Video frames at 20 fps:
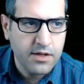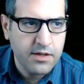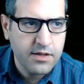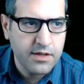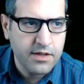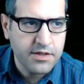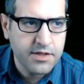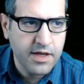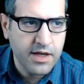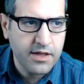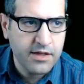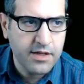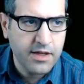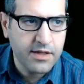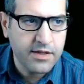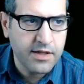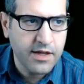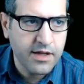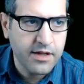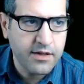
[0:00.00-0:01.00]
they said,
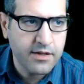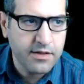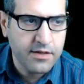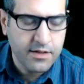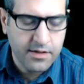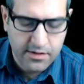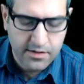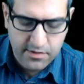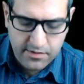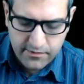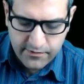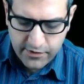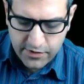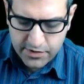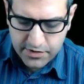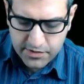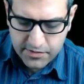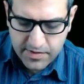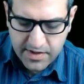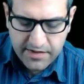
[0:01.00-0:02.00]
and then
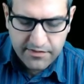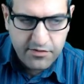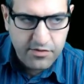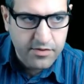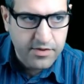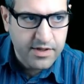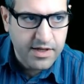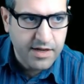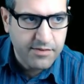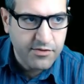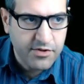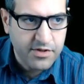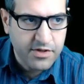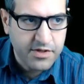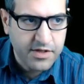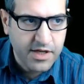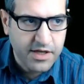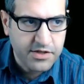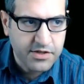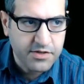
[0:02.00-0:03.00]
first we have to enable the
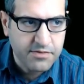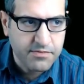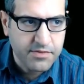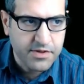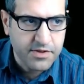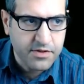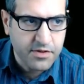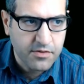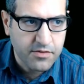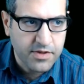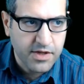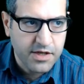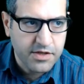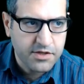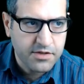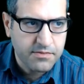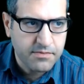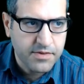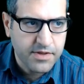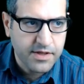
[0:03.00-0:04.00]
DHCP. So
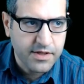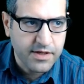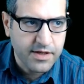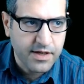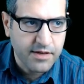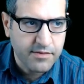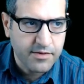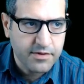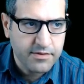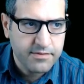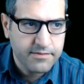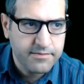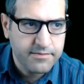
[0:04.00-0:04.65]
DHCP enable.